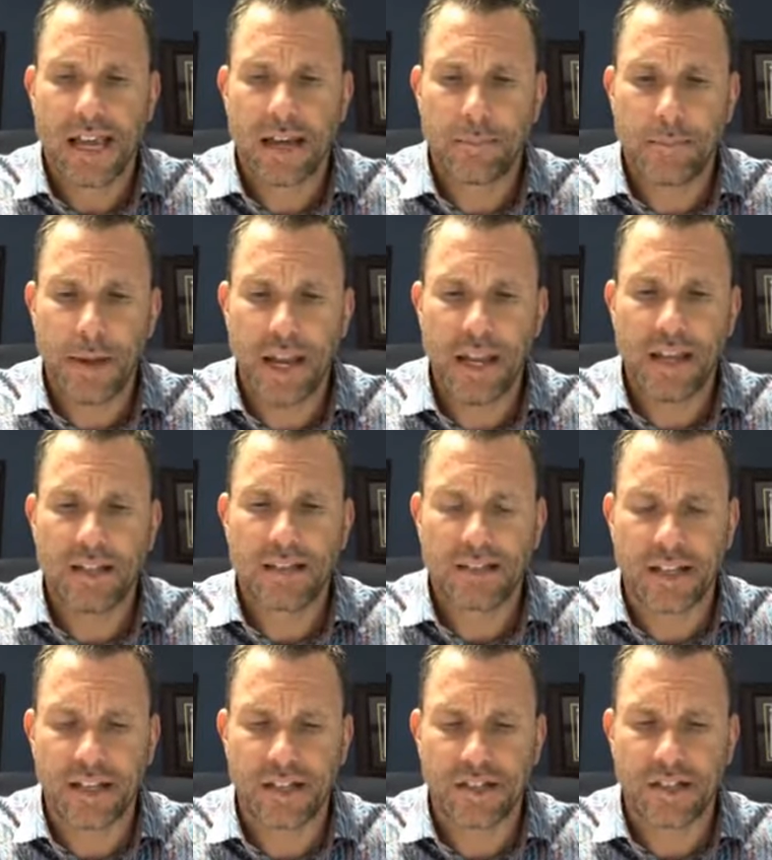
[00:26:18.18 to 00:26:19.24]
And pay
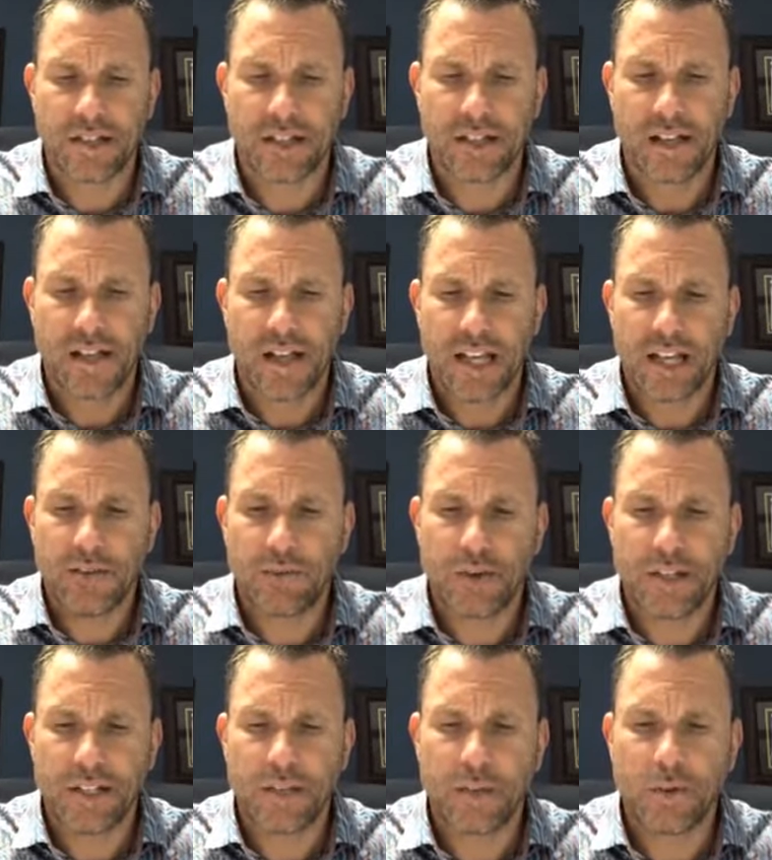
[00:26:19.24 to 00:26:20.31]
attention. If
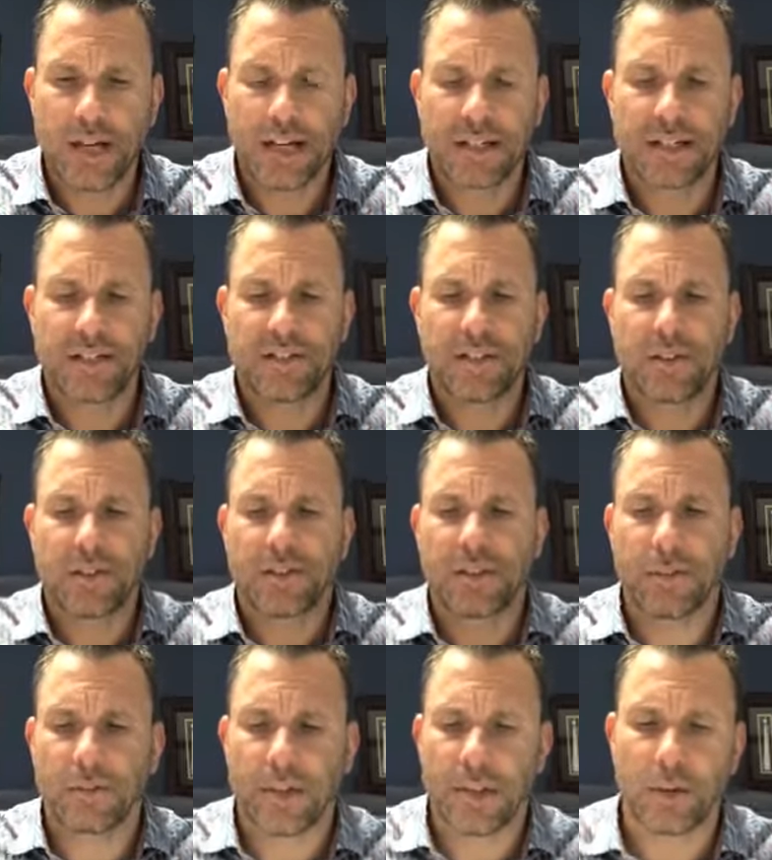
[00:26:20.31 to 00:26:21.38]
we do not consider
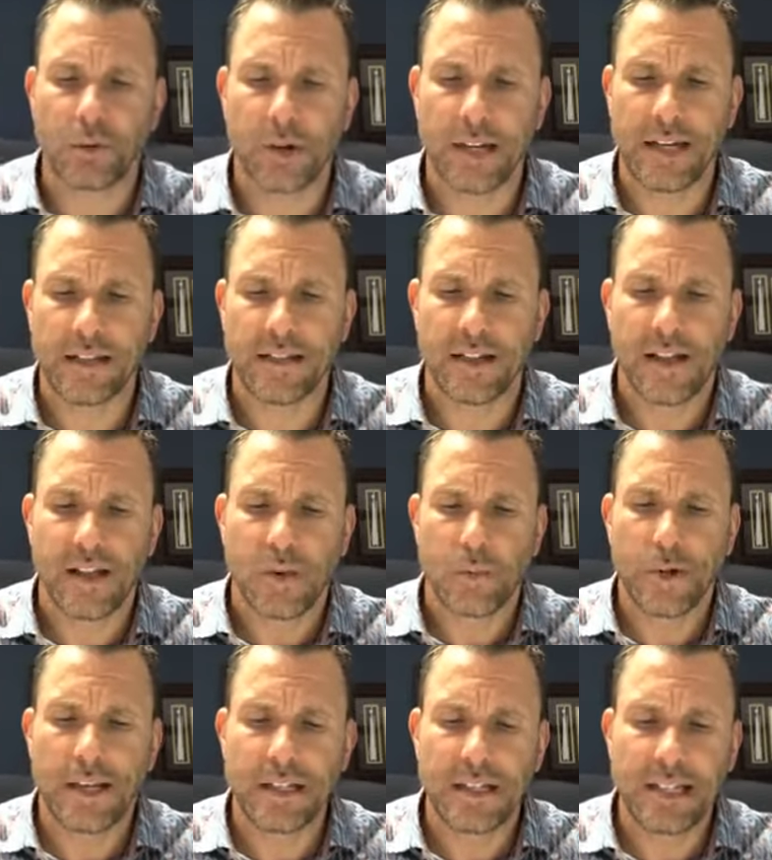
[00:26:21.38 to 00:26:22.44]
something great,
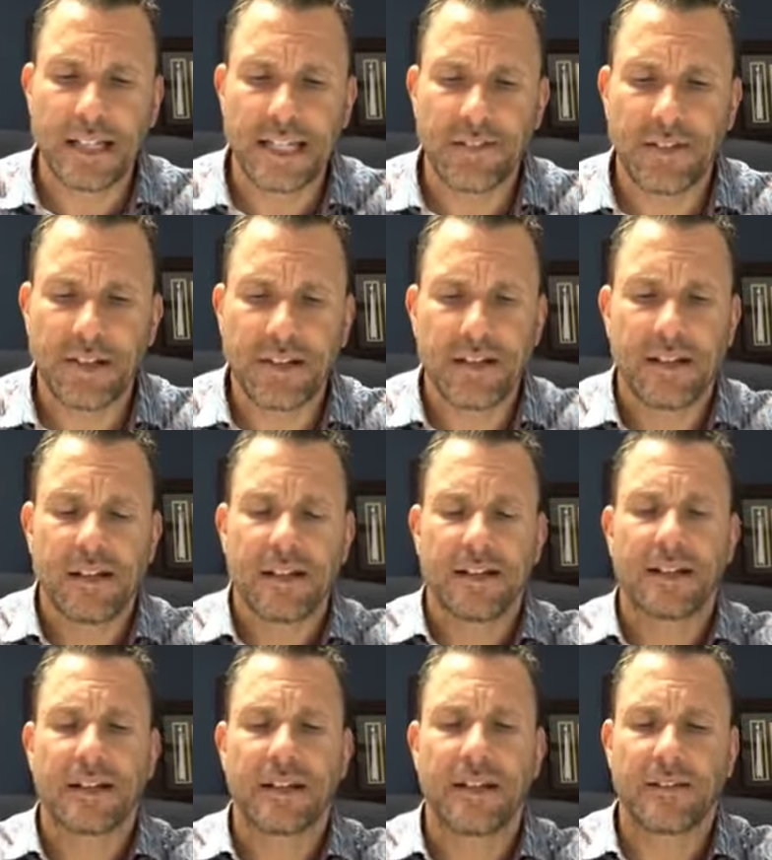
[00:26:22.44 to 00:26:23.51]
we leave it
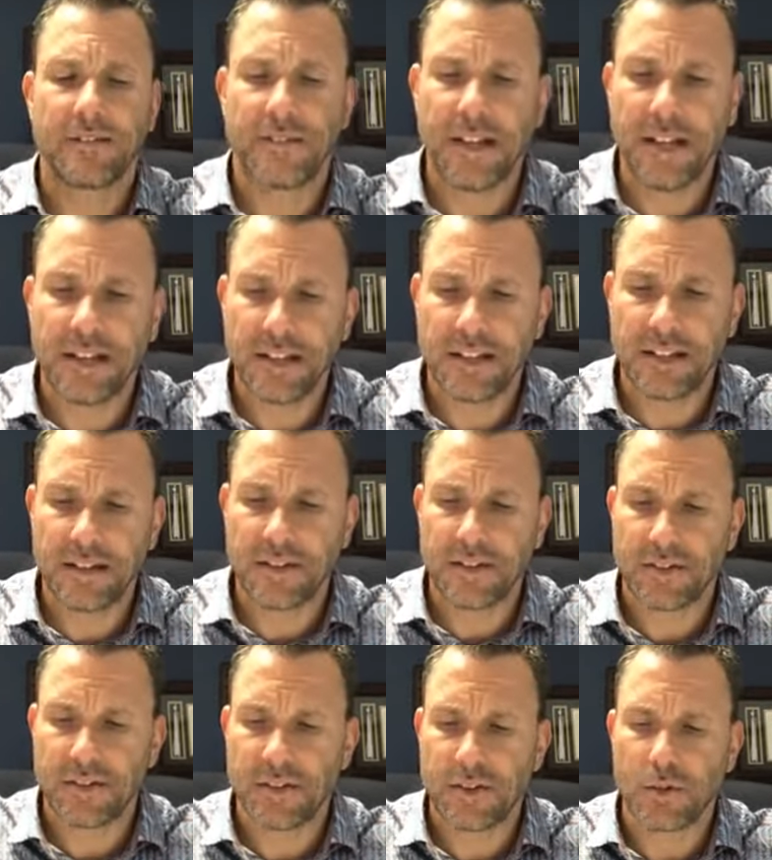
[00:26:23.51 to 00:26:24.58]
to
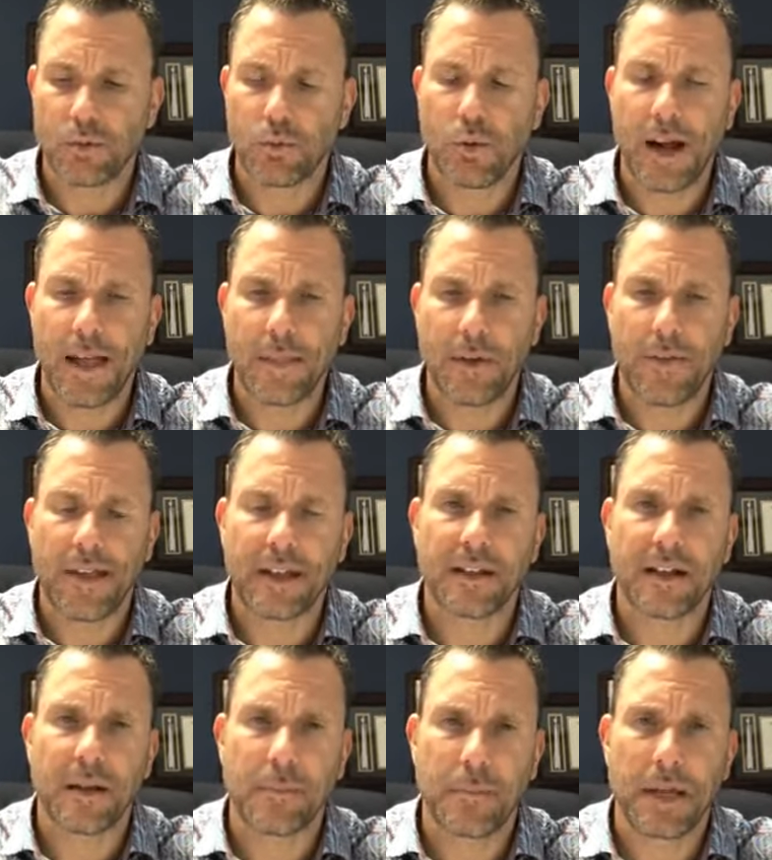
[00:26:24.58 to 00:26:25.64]
convenience rather
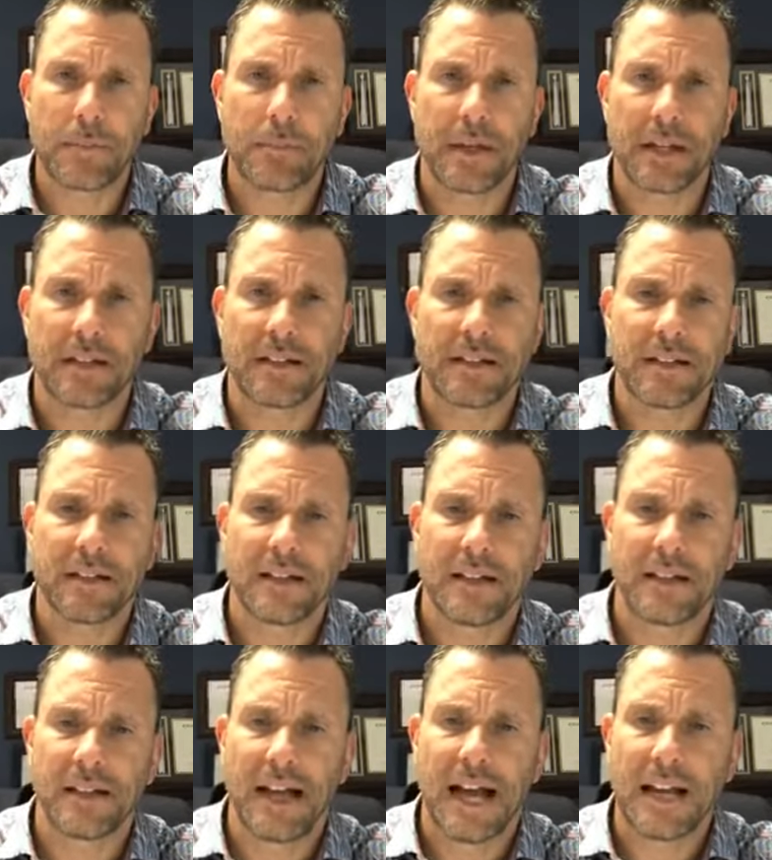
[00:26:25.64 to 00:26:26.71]
than commitment.
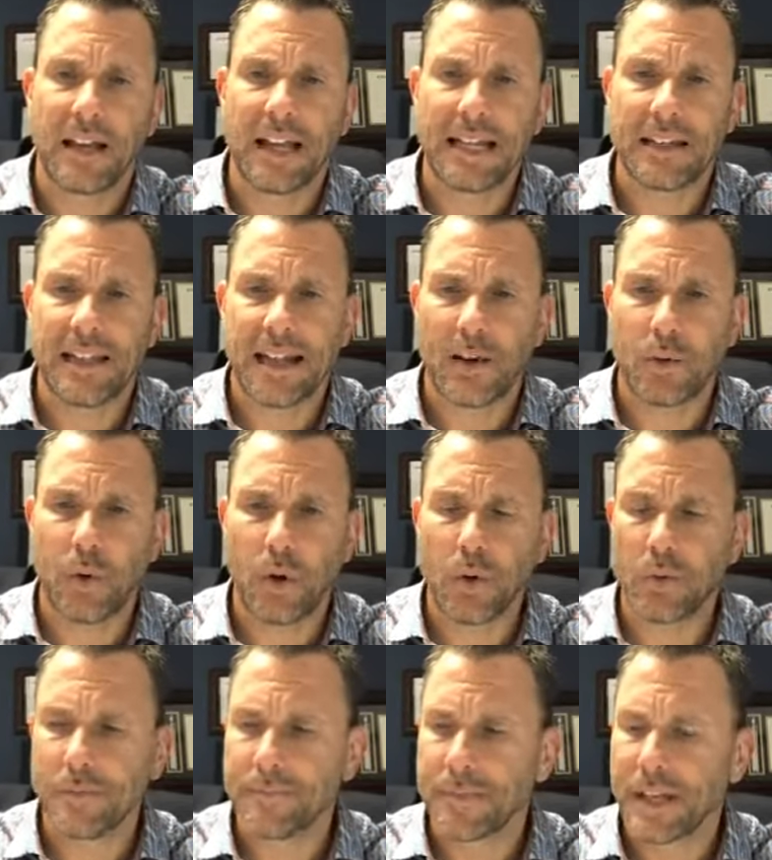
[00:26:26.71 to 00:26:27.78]
I like that
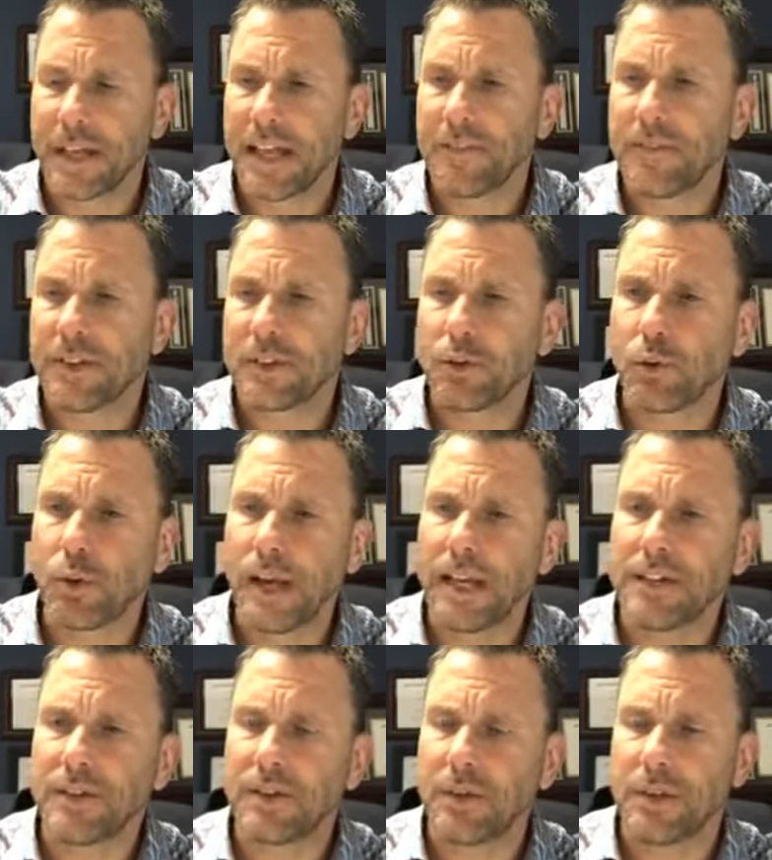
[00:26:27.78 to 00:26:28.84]
quote. If it's
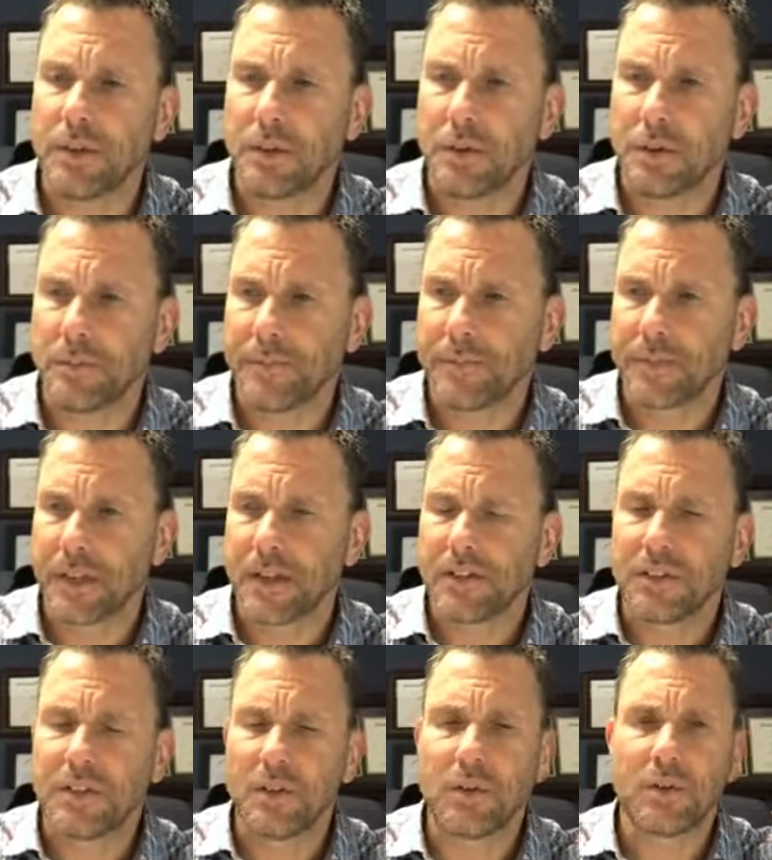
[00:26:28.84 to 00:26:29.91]
great to you,
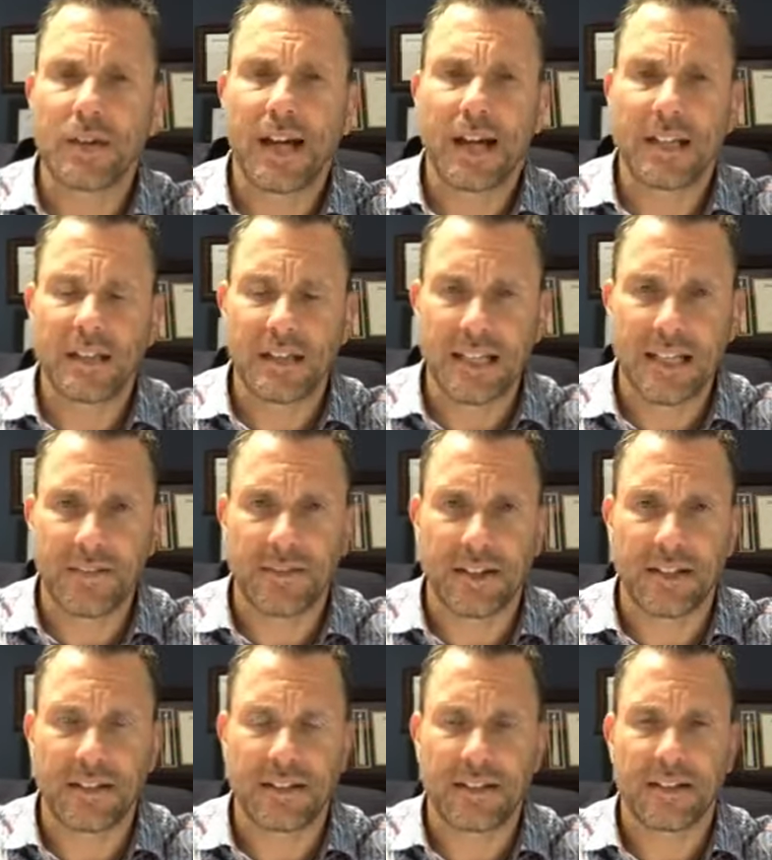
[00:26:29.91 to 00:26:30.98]
do not leave
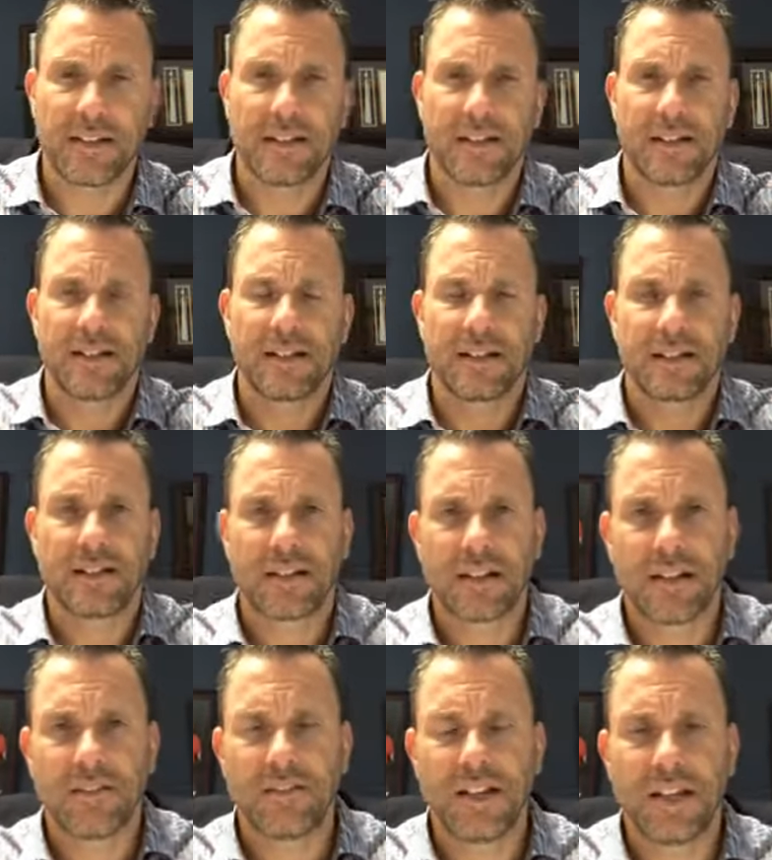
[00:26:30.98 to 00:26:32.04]
it to
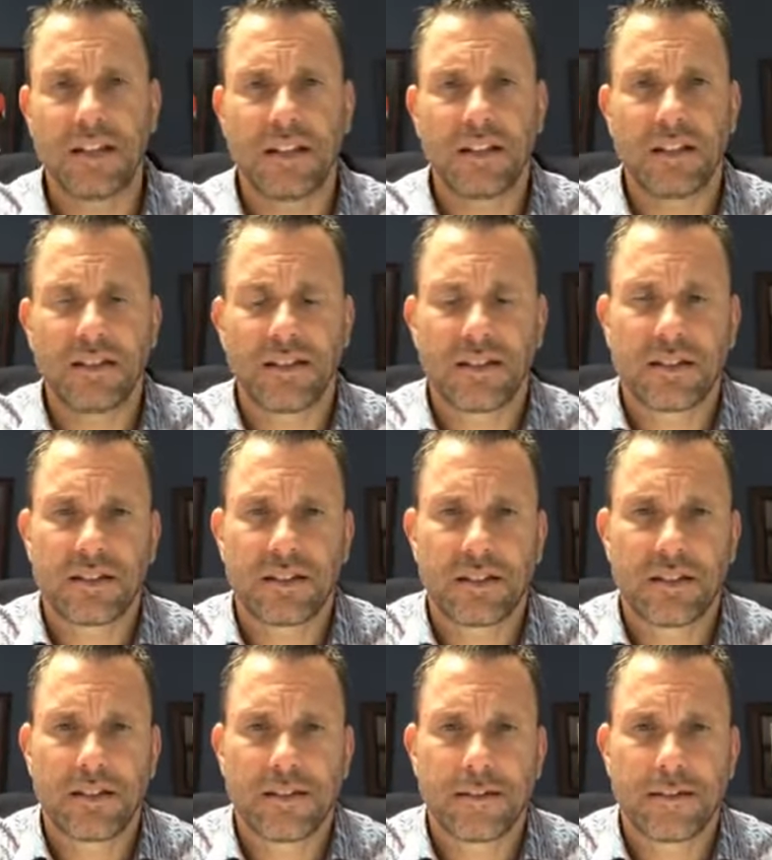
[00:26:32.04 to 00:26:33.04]
convenience,